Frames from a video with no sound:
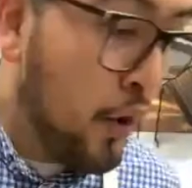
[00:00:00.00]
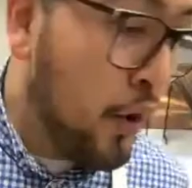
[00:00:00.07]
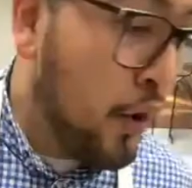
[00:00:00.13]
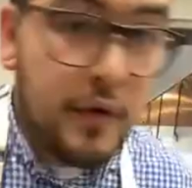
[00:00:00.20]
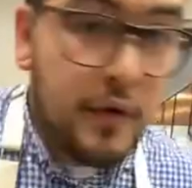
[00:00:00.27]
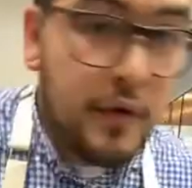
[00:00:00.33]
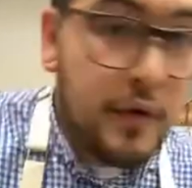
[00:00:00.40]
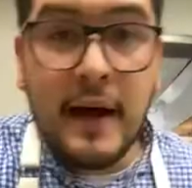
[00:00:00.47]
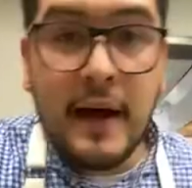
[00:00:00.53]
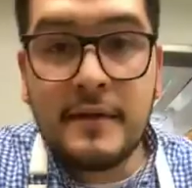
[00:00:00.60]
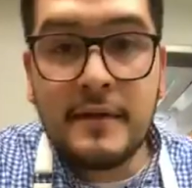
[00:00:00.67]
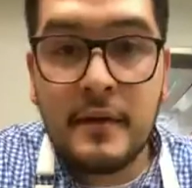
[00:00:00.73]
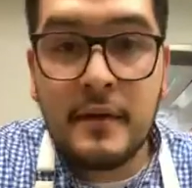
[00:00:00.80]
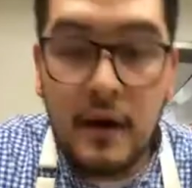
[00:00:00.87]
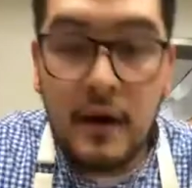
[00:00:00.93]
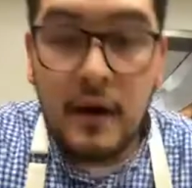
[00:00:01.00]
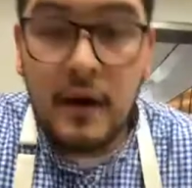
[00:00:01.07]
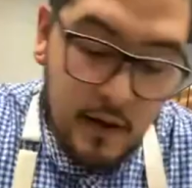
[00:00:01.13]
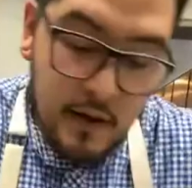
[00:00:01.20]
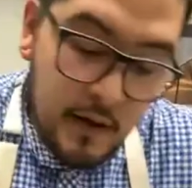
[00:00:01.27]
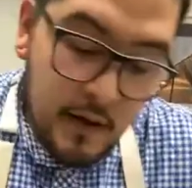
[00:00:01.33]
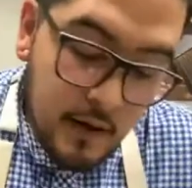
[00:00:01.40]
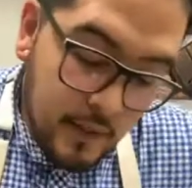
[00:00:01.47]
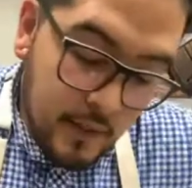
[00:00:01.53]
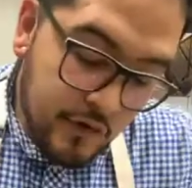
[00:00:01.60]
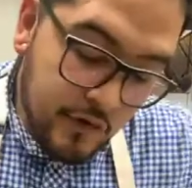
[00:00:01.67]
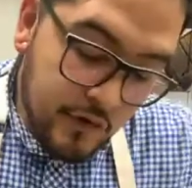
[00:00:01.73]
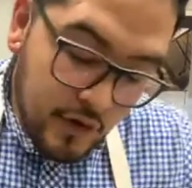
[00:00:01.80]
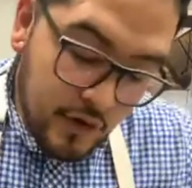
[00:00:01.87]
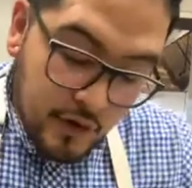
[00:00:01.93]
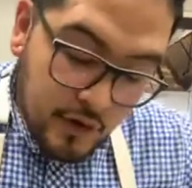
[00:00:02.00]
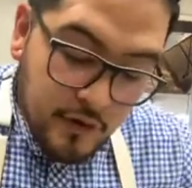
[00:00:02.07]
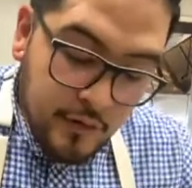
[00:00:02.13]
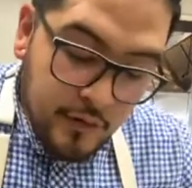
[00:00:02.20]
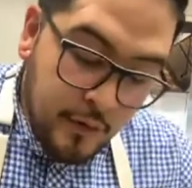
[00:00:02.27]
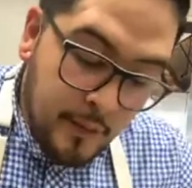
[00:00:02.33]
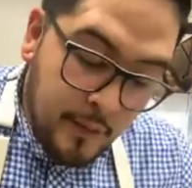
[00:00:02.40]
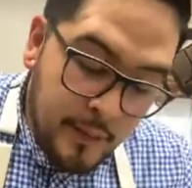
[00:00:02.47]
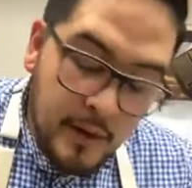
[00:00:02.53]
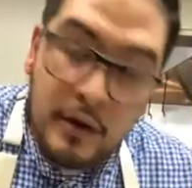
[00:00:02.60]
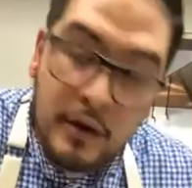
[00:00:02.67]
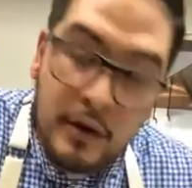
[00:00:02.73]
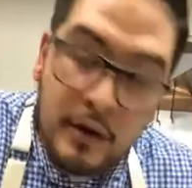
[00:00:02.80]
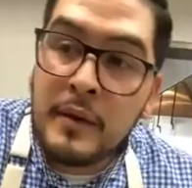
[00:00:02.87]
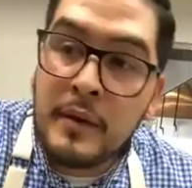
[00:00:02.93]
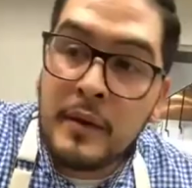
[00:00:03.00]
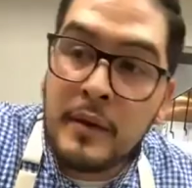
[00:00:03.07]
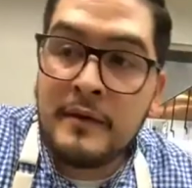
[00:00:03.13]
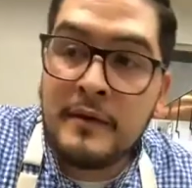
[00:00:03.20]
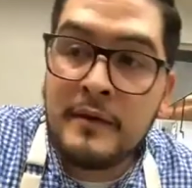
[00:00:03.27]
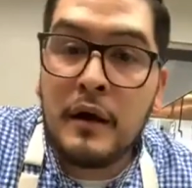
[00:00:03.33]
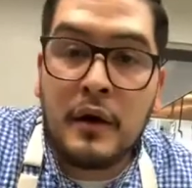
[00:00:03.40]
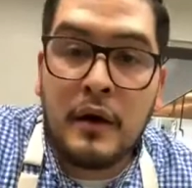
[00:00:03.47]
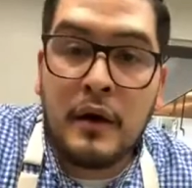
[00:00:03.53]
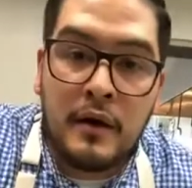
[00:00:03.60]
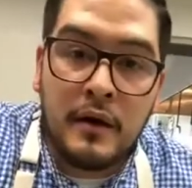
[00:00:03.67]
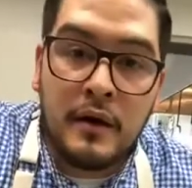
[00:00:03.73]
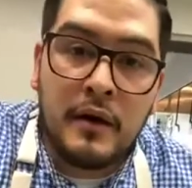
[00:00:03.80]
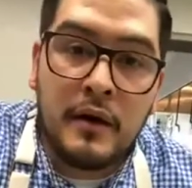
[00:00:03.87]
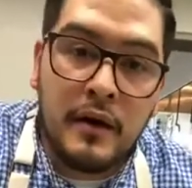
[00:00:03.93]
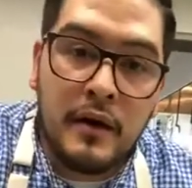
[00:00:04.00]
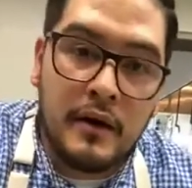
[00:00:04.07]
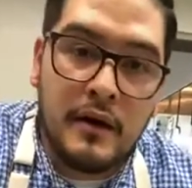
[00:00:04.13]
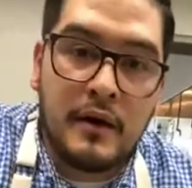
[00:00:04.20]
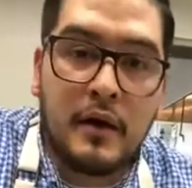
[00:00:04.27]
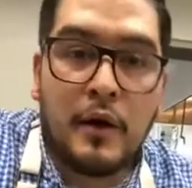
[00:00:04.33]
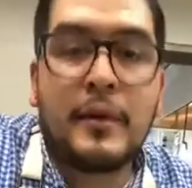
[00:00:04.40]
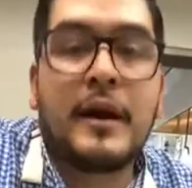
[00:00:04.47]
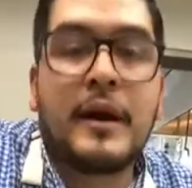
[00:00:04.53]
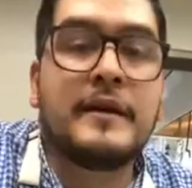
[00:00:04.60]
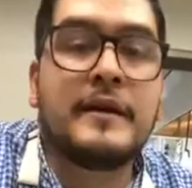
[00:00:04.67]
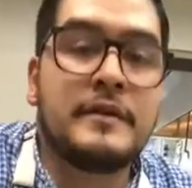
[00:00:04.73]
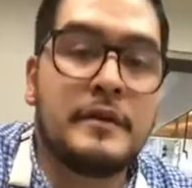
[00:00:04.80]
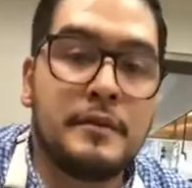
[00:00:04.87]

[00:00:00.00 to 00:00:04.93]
So that's the sugars from the green beans that are caramelizing.